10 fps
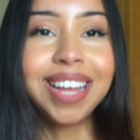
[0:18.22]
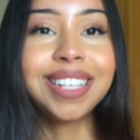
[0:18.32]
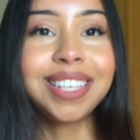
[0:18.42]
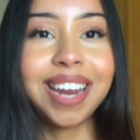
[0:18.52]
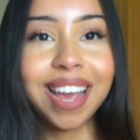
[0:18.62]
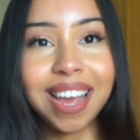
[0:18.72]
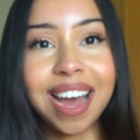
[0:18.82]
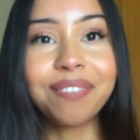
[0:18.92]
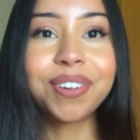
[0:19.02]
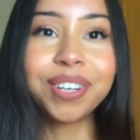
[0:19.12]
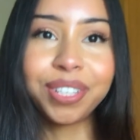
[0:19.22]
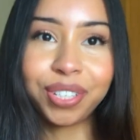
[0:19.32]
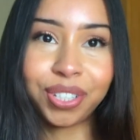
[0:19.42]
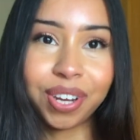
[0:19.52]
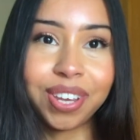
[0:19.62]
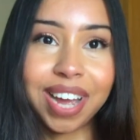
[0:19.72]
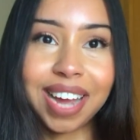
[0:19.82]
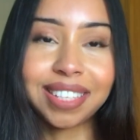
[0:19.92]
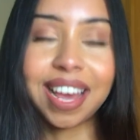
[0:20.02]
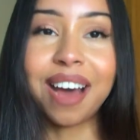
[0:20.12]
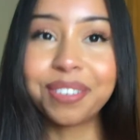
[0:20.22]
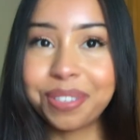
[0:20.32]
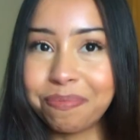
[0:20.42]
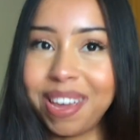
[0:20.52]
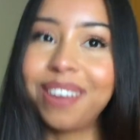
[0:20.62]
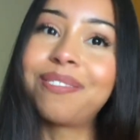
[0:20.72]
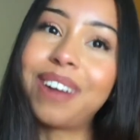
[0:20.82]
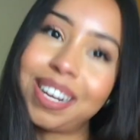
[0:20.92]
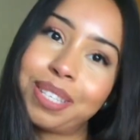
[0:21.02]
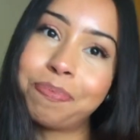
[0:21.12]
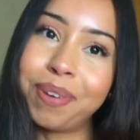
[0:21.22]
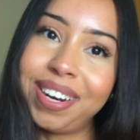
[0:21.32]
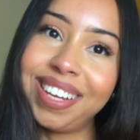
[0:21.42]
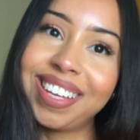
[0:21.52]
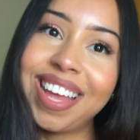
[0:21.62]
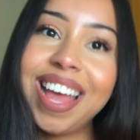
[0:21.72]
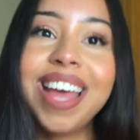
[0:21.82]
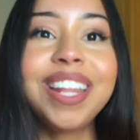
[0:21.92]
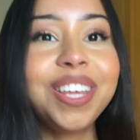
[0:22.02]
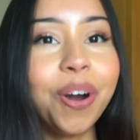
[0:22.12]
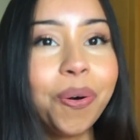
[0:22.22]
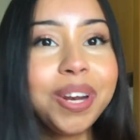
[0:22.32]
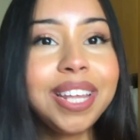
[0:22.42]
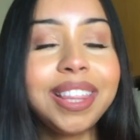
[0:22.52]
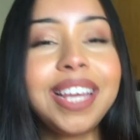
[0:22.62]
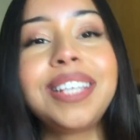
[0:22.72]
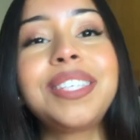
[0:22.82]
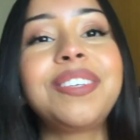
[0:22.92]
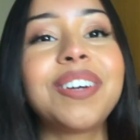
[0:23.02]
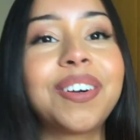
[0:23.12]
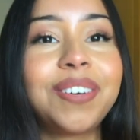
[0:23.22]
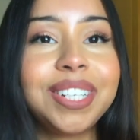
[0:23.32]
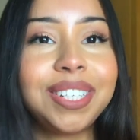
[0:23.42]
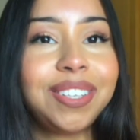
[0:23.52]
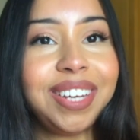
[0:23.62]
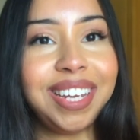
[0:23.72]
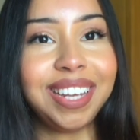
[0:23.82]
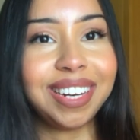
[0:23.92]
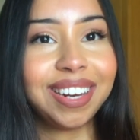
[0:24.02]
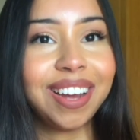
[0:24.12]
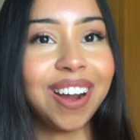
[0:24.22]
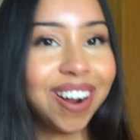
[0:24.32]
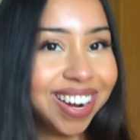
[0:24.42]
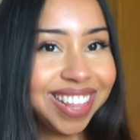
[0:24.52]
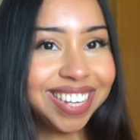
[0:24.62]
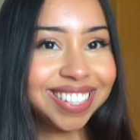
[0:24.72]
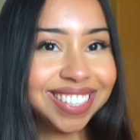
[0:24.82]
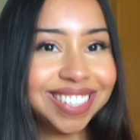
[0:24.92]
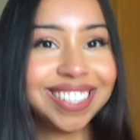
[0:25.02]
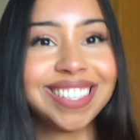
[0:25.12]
Today I'm going to show you guys how to make rice pudding. The only things you're going to need are these.